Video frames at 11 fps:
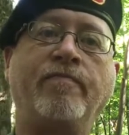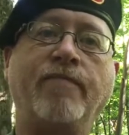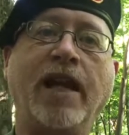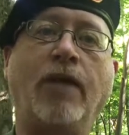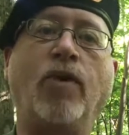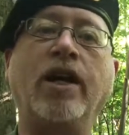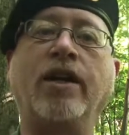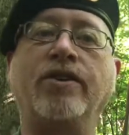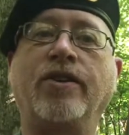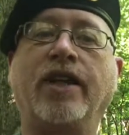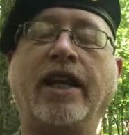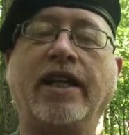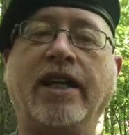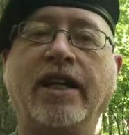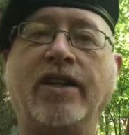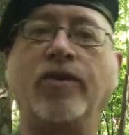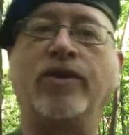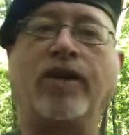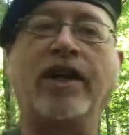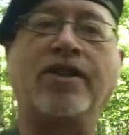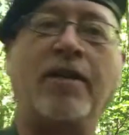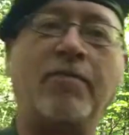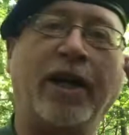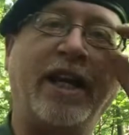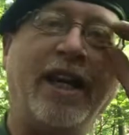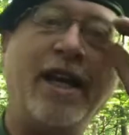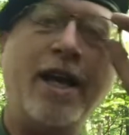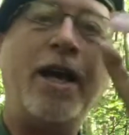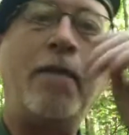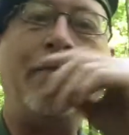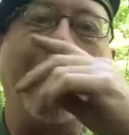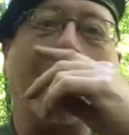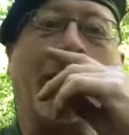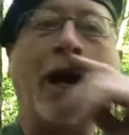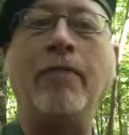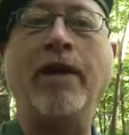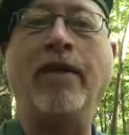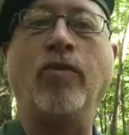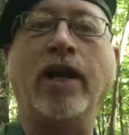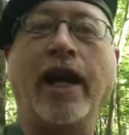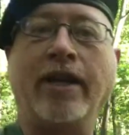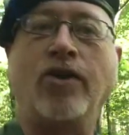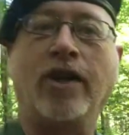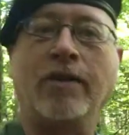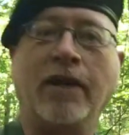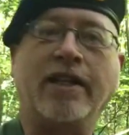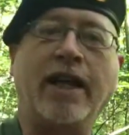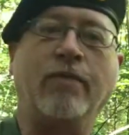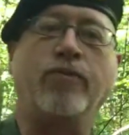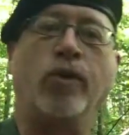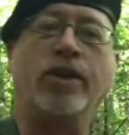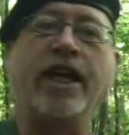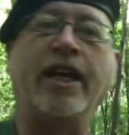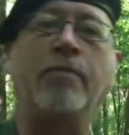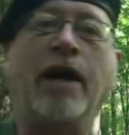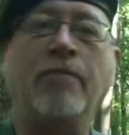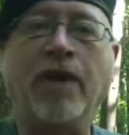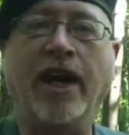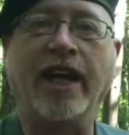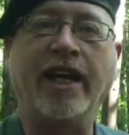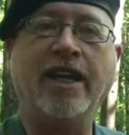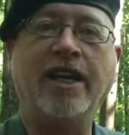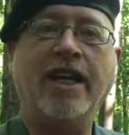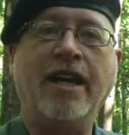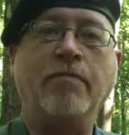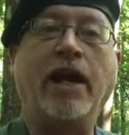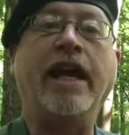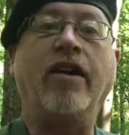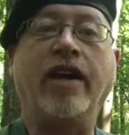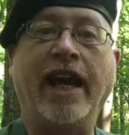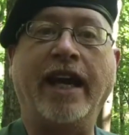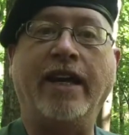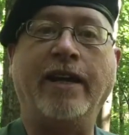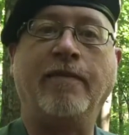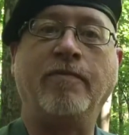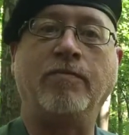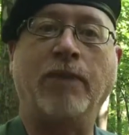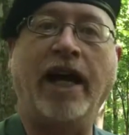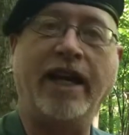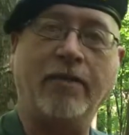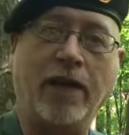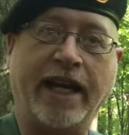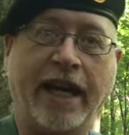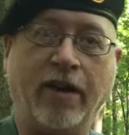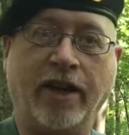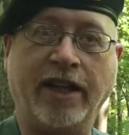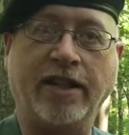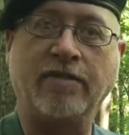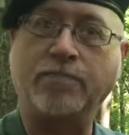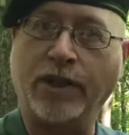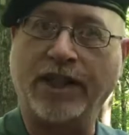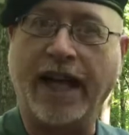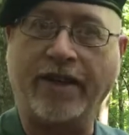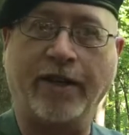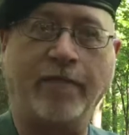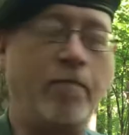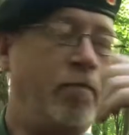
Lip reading: Now, one other thing to address. Somebody made a comment when I talked about the M14 about my hearing aid, my hearing protection.